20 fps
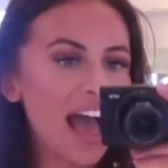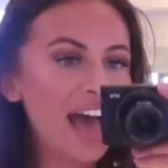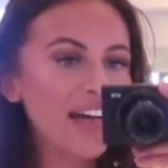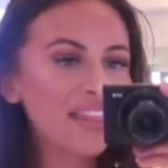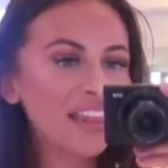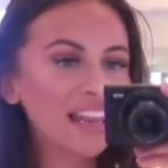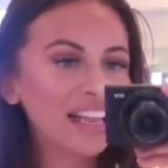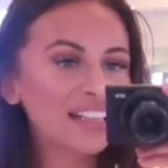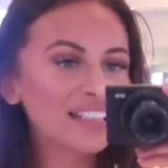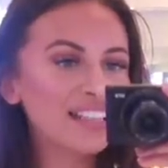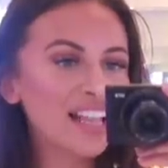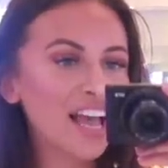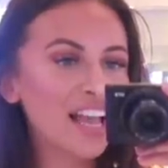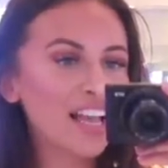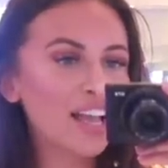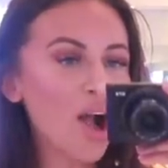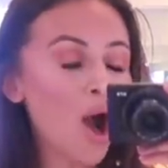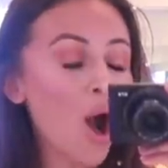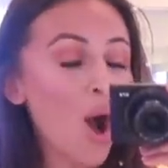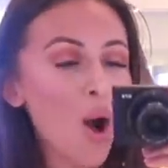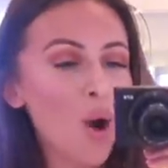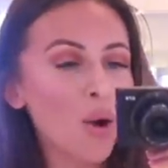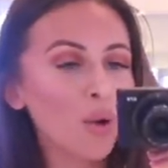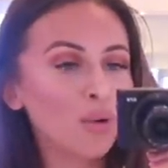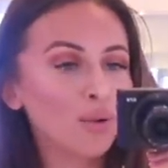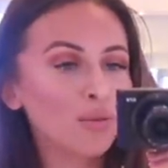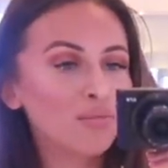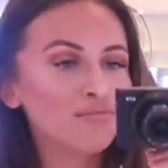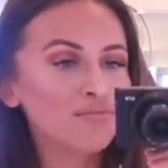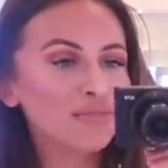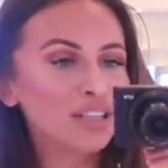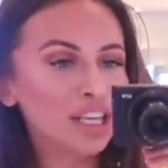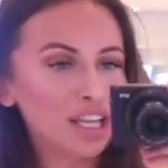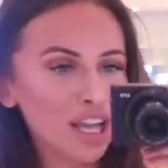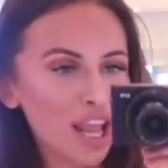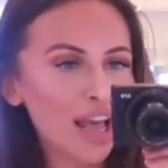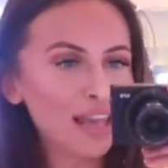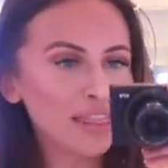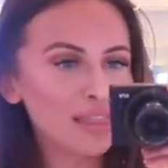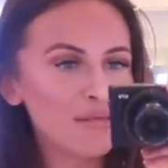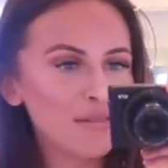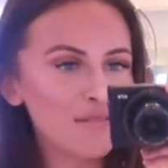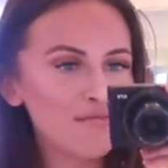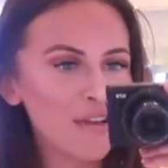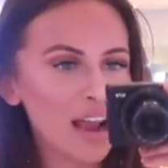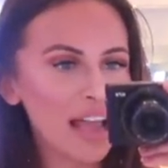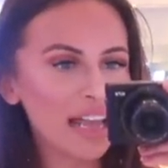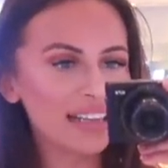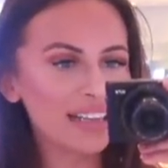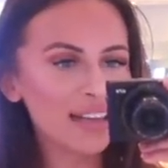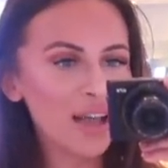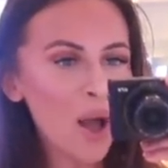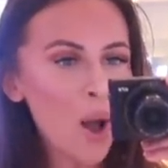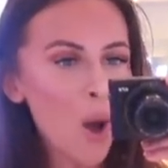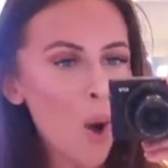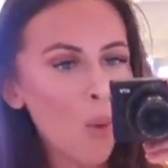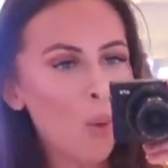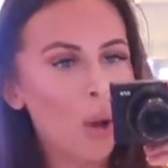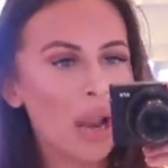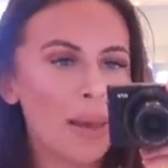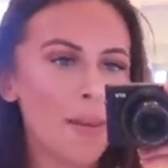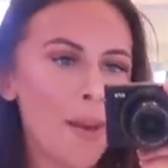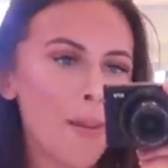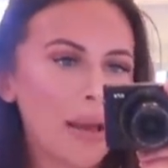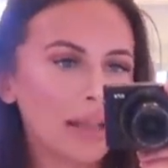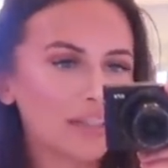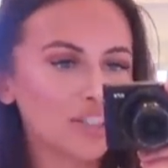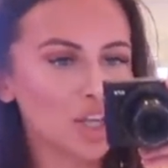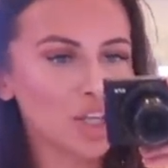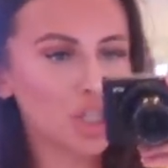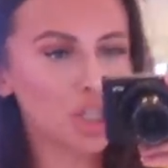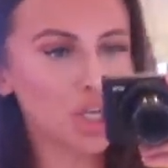And then it's like, oh, you like them in red? Well, I'm about to